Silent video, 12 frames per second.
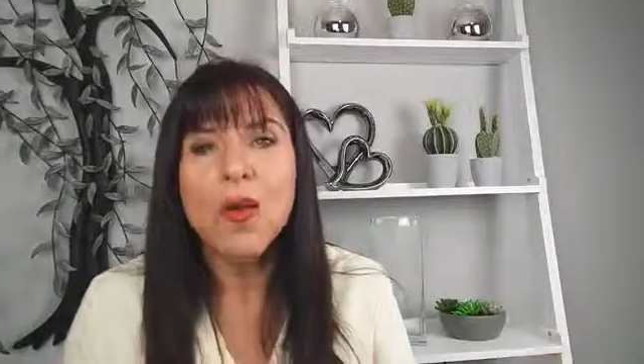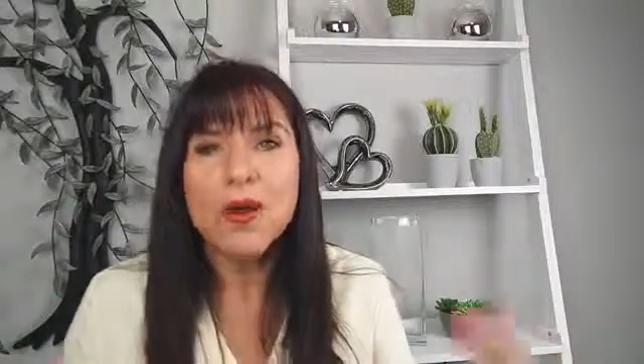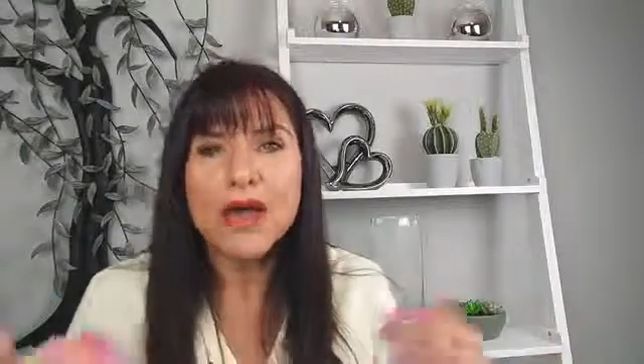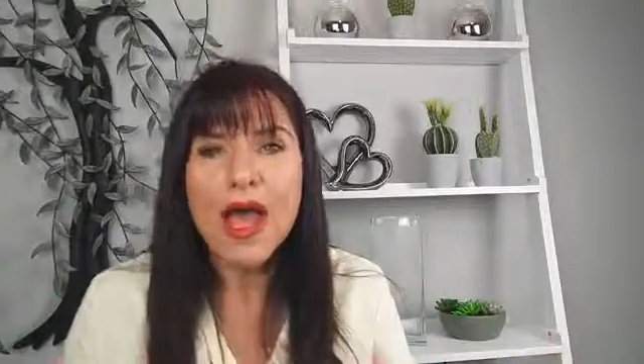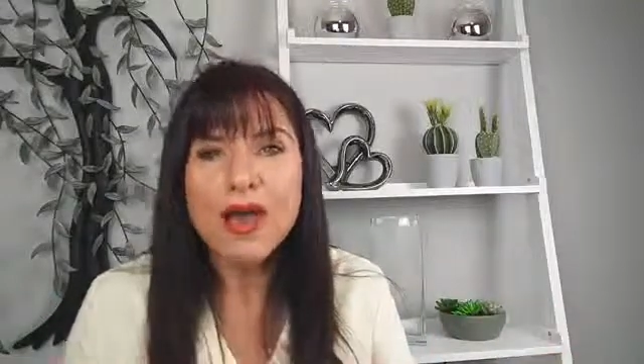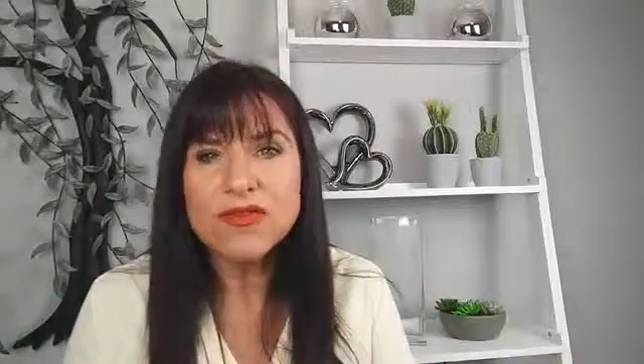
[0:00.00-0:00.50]

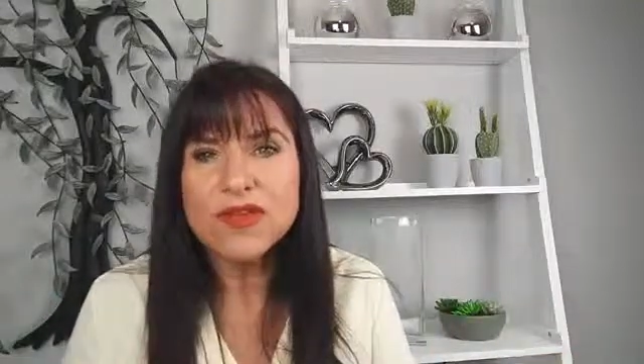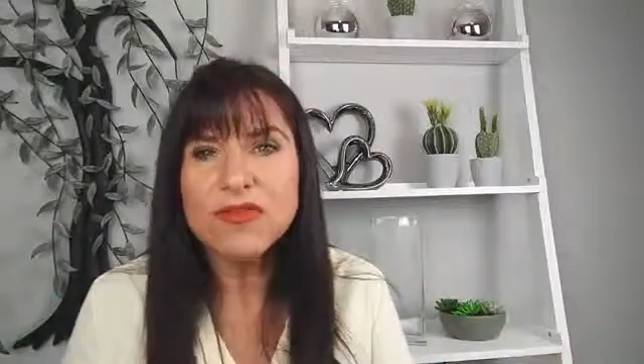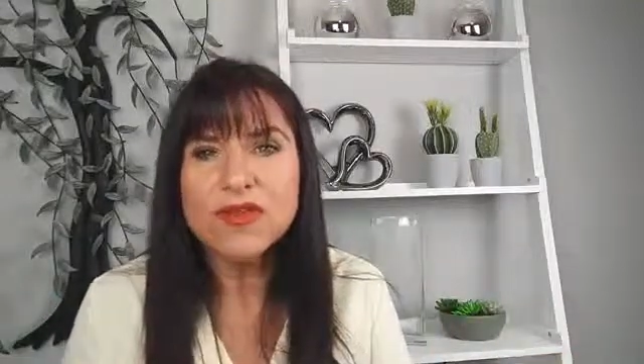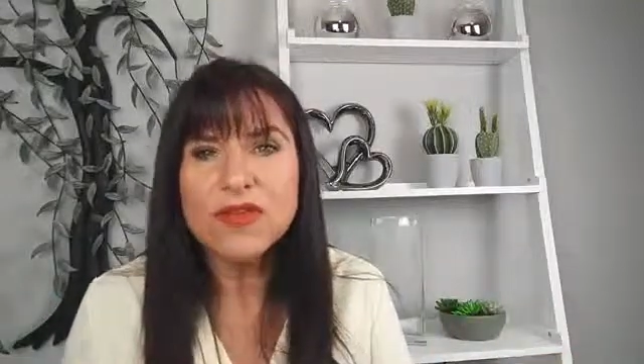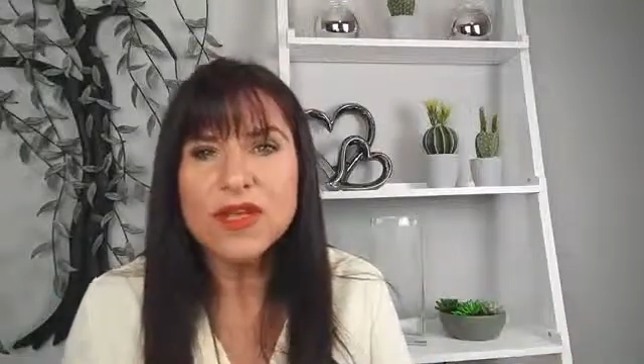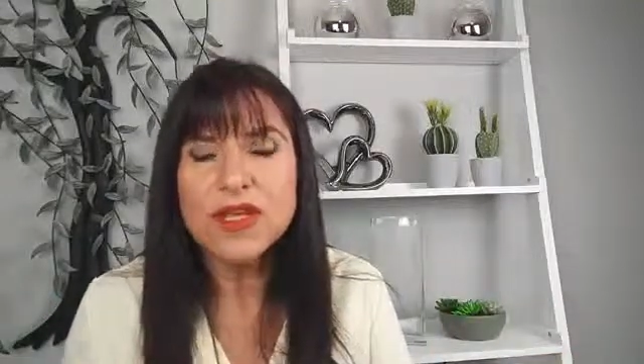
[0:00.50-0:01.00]
But
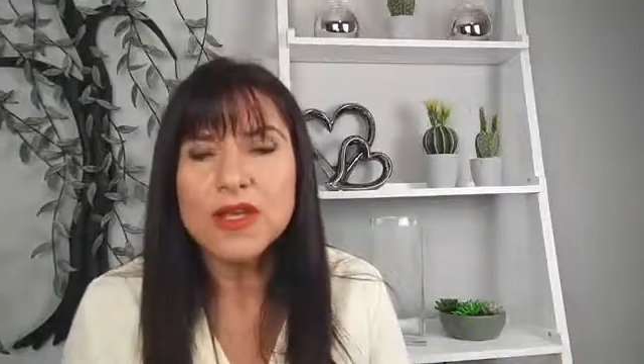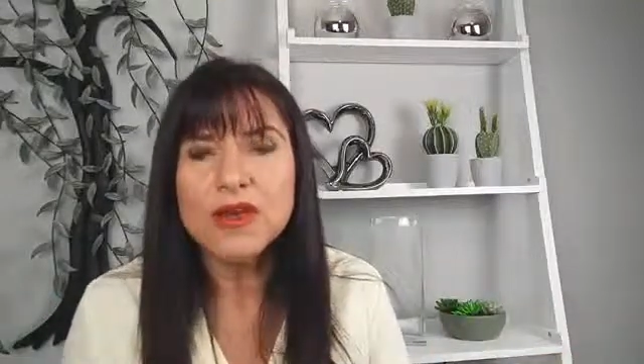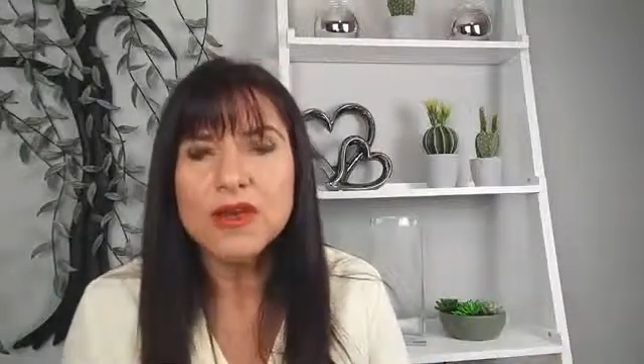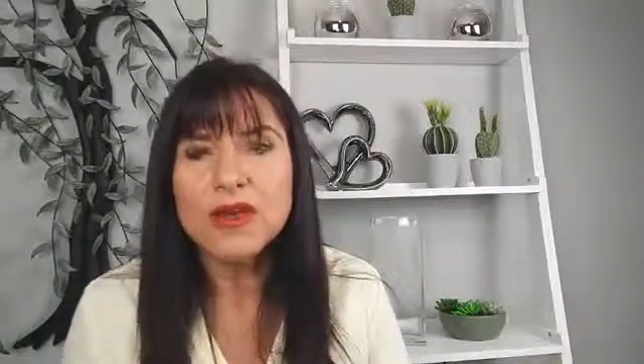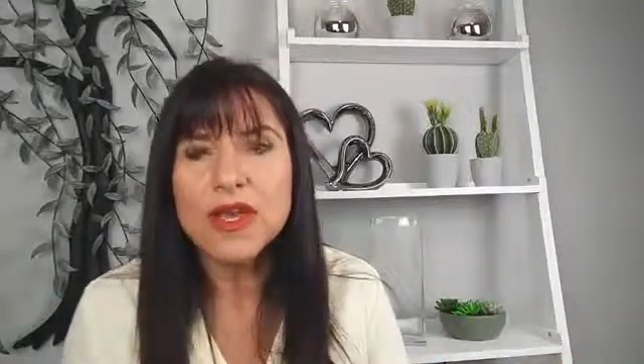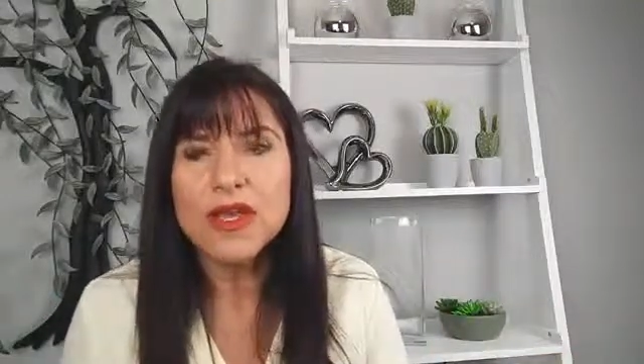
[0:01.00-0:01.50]
after the
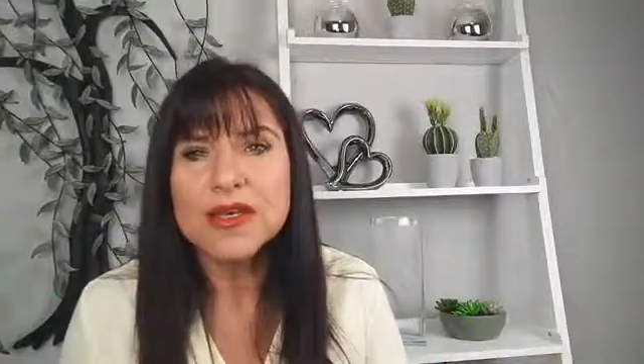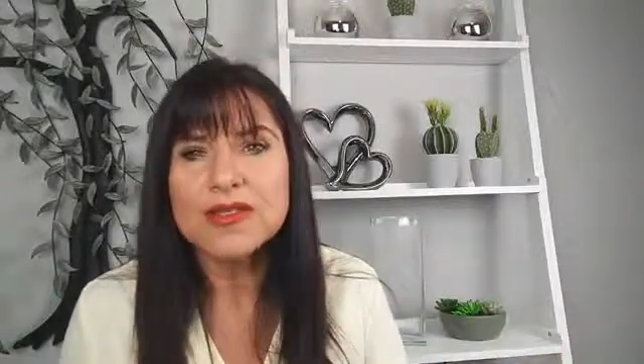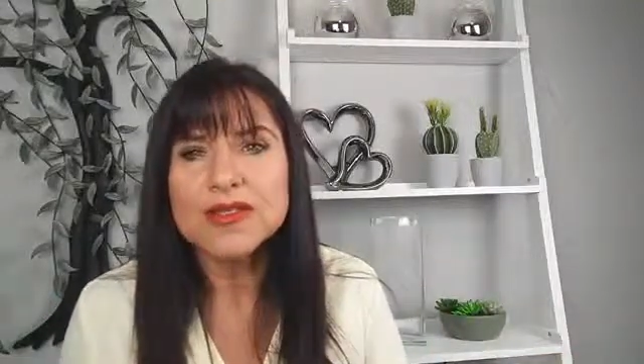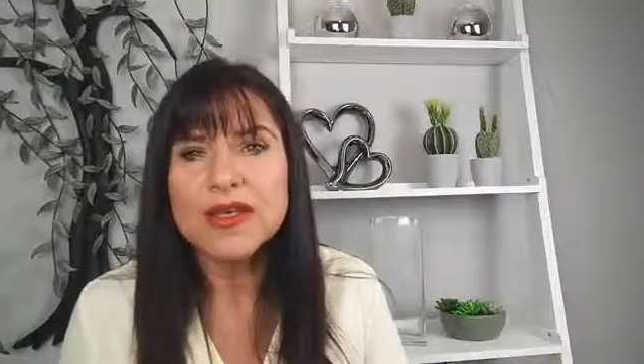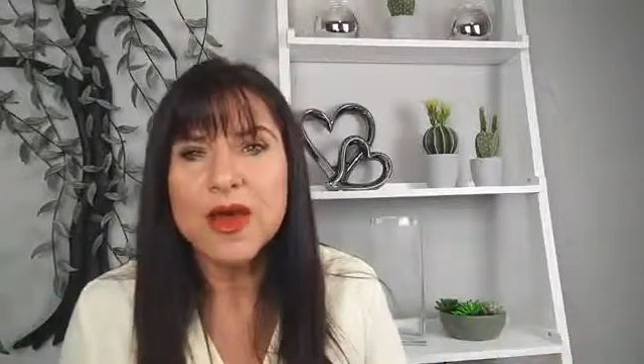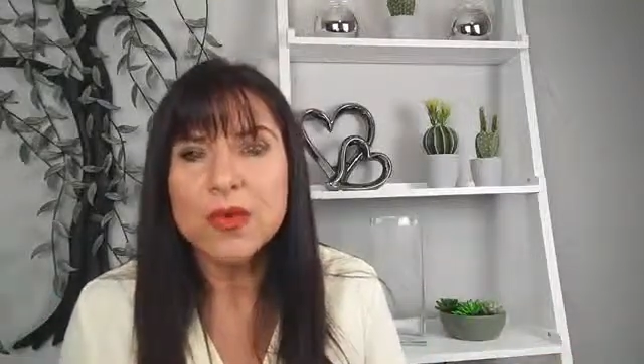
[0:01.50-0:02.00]
video
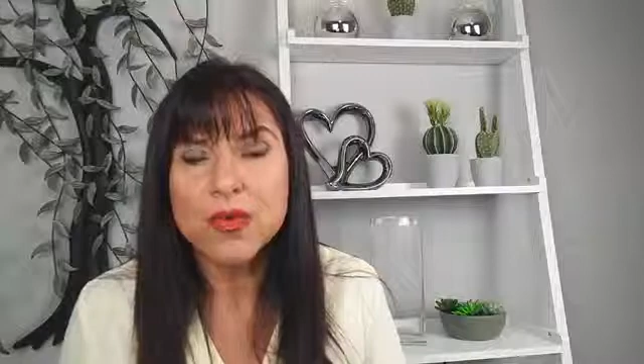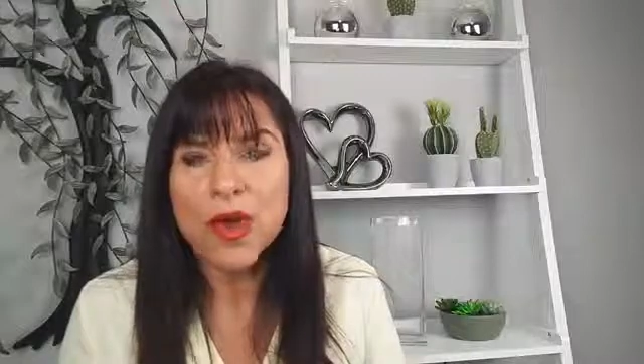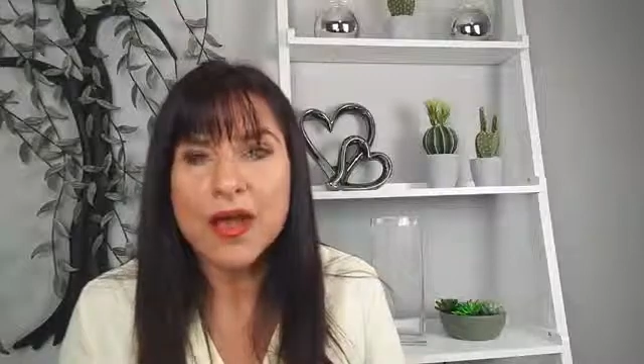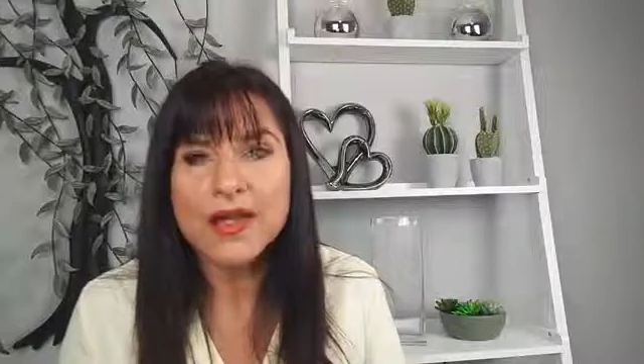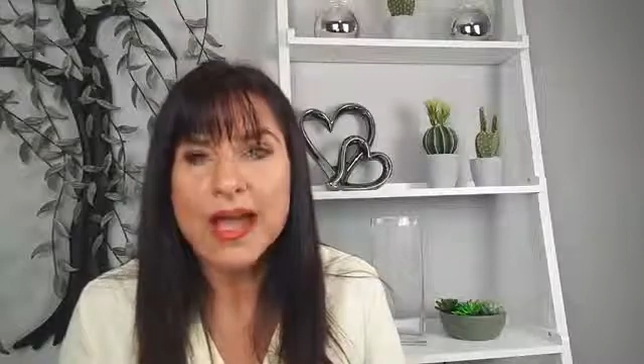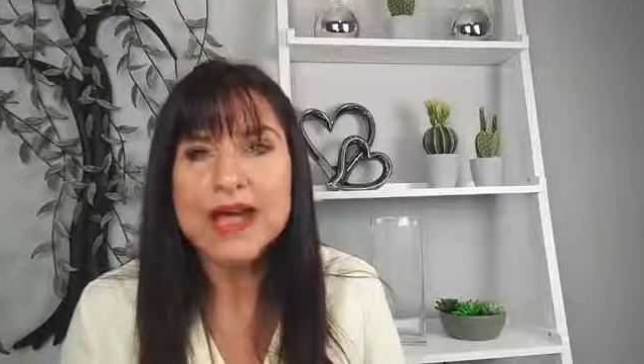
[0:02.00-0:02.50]
is
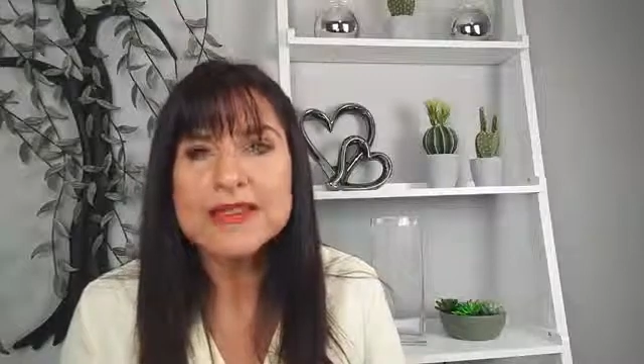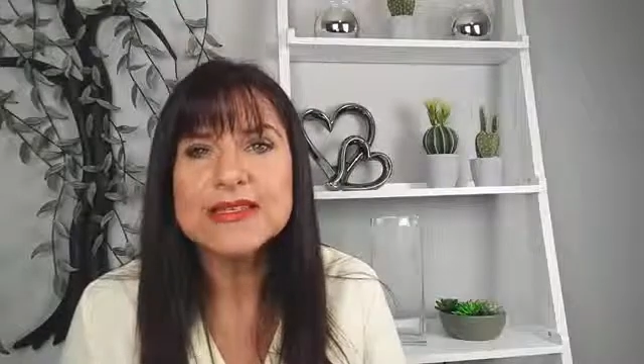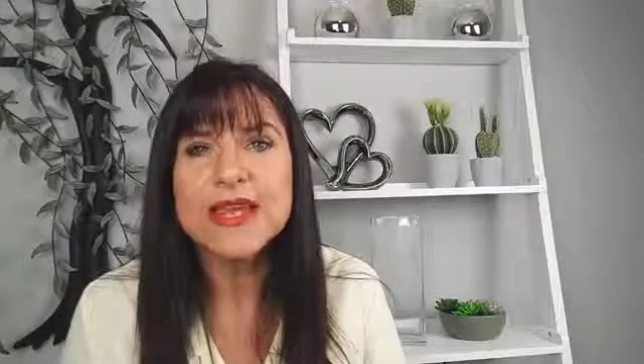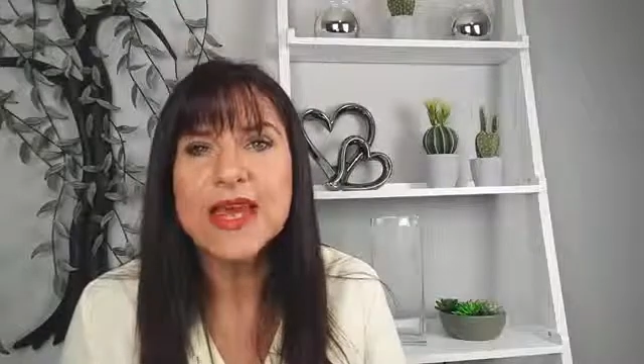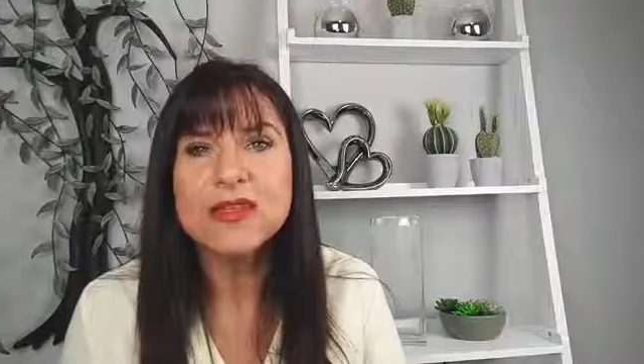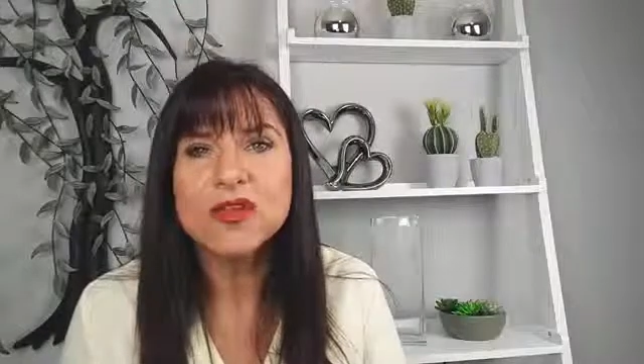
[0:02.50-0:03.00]

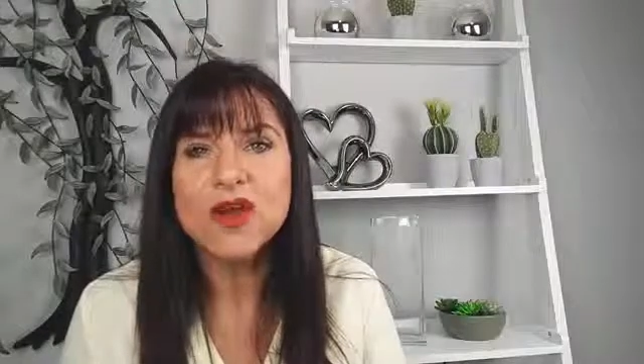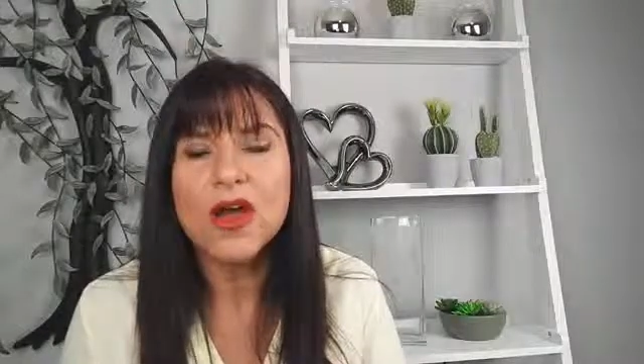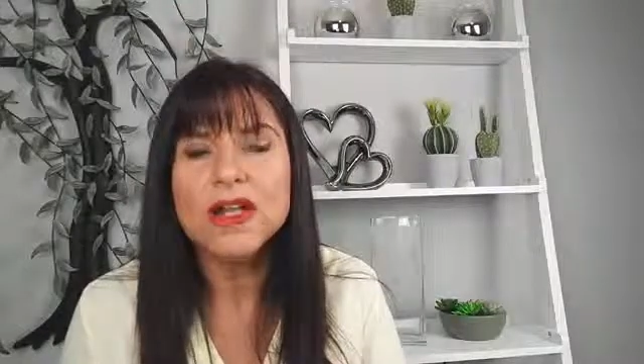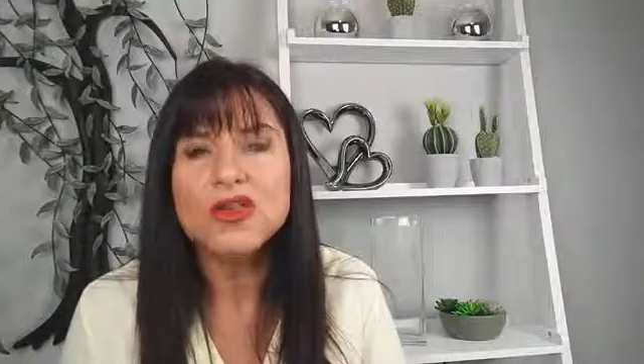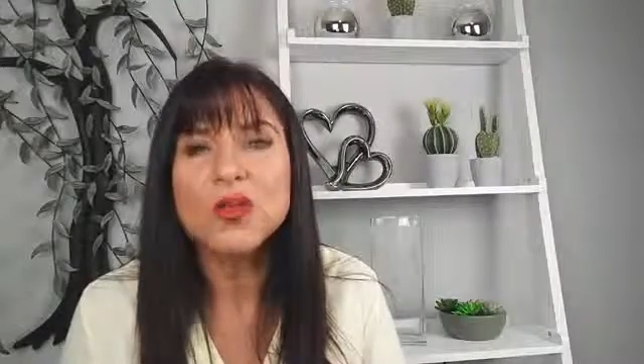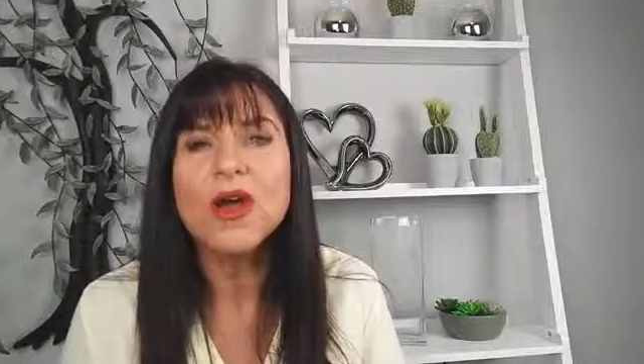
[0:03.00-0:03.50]
broadcast and launched,